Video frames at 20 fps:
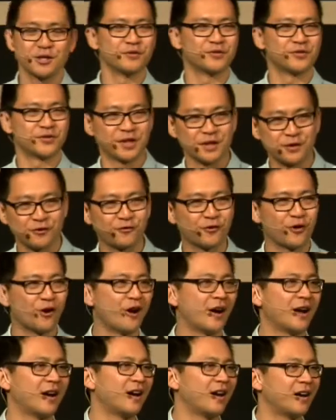You've seen a
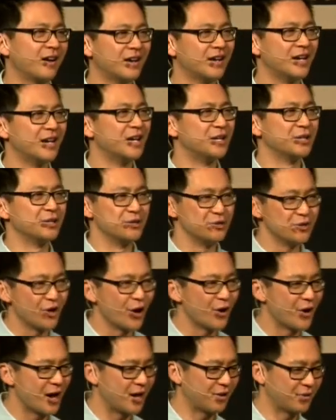fire, you
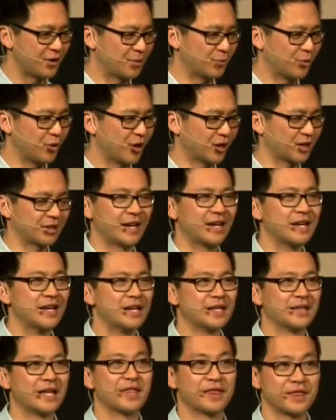know how that works,
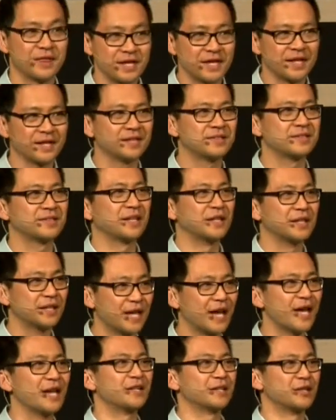that things
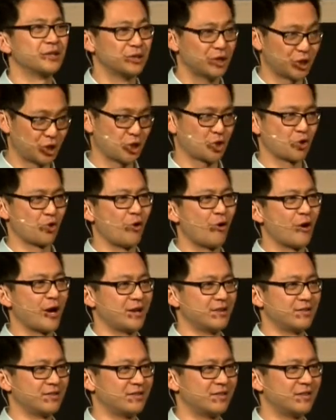get
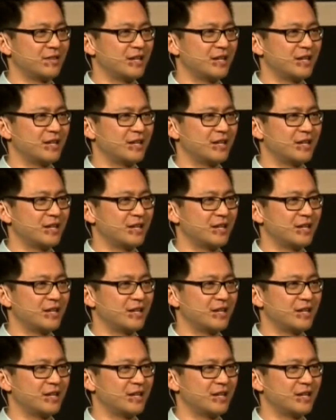destroyed,